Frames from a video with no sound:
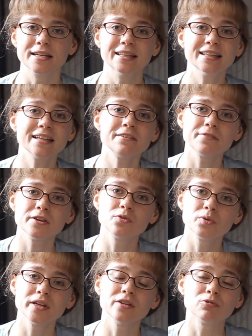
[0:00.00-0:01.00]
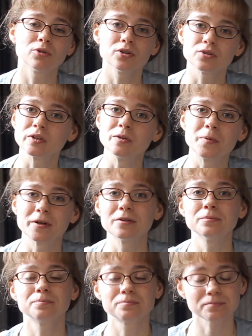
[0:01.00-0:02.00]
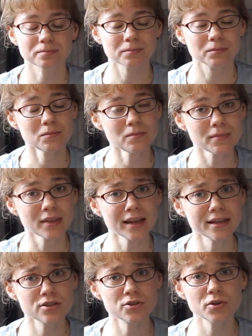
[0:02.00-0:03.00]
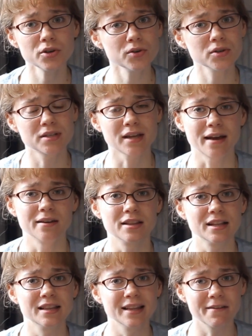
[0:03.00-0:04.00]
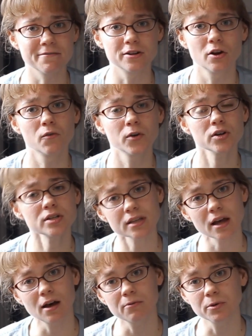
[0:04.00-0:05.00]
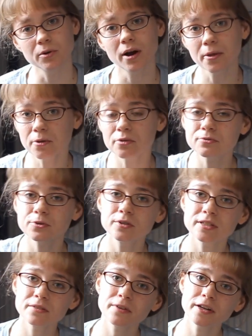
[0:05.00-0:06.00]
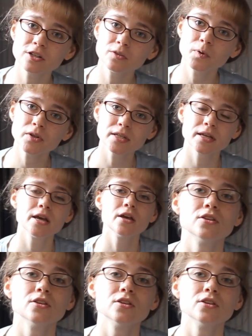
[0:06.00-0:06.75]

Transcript: the leafy green grocery bill is to use kind of the leftovers of your other fruits and vegetables.